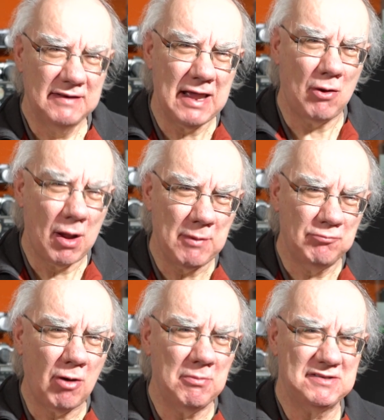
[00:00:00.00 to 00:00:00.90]
Now I've been
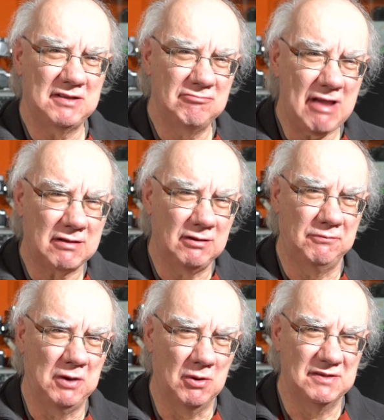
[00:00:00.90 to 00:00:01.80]
promising regular
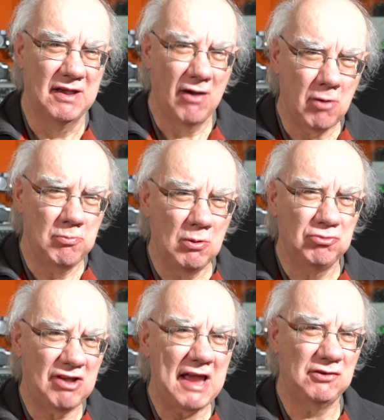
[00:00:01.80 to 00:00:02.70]
viewers I will
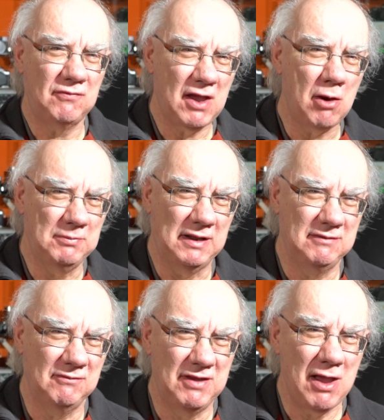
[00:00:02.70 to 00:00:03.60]
change the
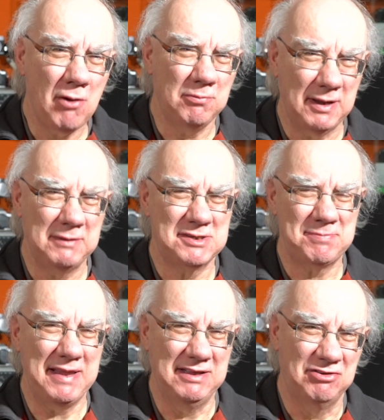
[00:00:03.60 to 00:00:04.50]
opening, the opening
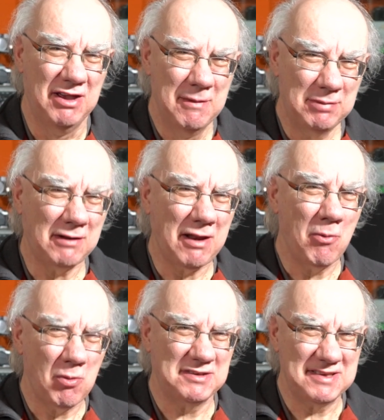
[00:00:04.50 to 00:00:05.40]
speech, but I don't know
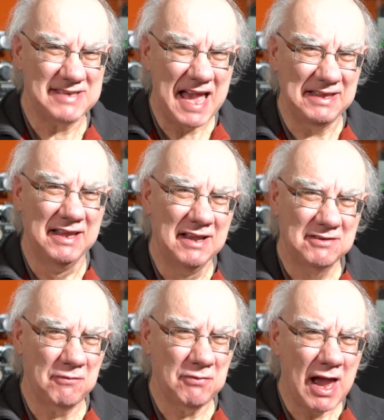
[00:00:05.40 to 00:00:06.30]
what to say.
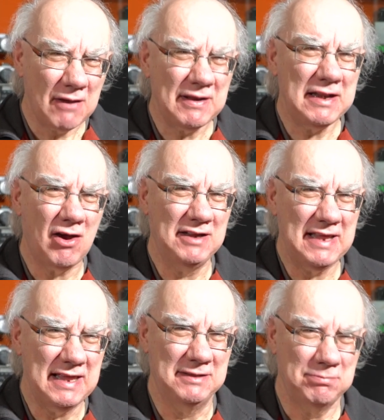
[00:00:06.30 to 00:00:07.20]
So if you have any
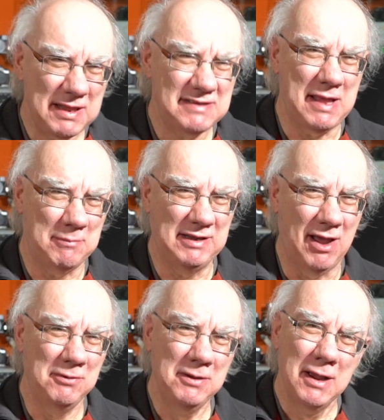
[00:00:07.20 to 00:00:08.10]
ideas, please let me
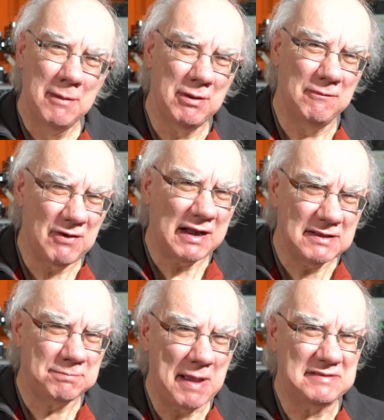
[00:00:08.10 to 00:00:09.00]
know. But that
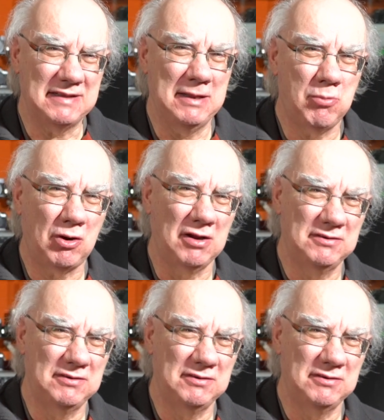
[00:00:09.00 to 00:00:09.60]
is basically what I